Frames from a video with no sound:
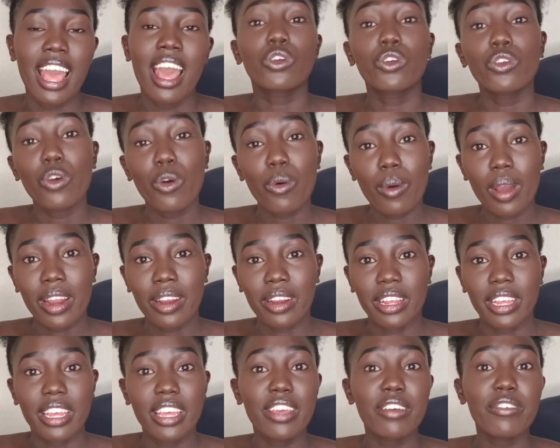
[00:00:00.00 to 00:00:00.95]
So don't
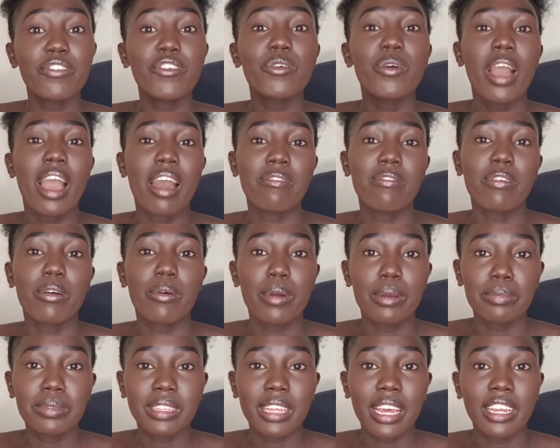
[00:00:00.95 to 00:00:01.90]
worry, if you have a
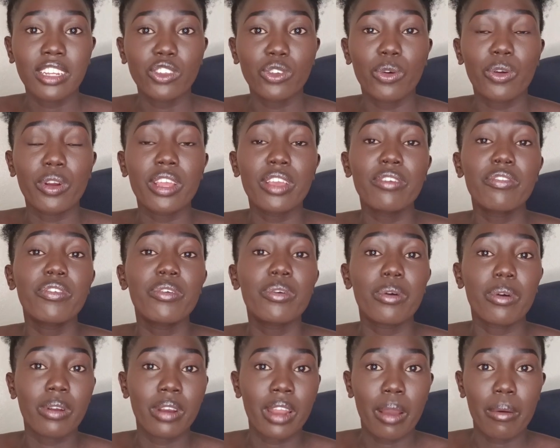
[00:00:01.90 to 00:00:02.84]
website or if
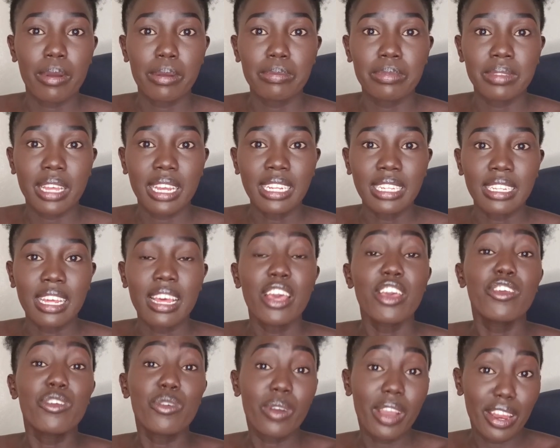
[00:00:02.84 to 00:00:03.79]
you own a website,
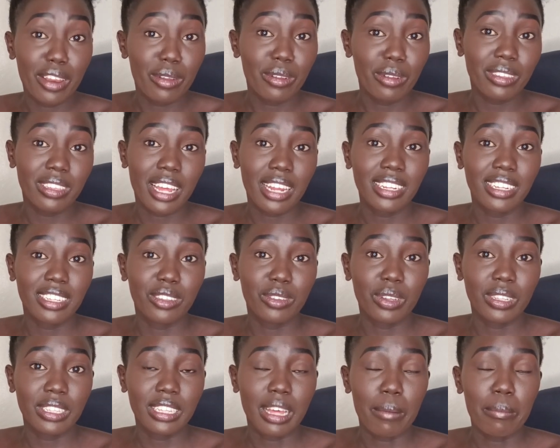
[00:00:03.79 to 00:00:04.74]
you can use that as
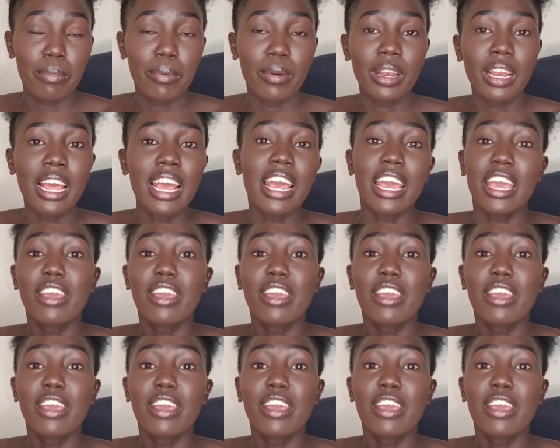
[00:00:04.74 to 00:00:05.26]
your sample.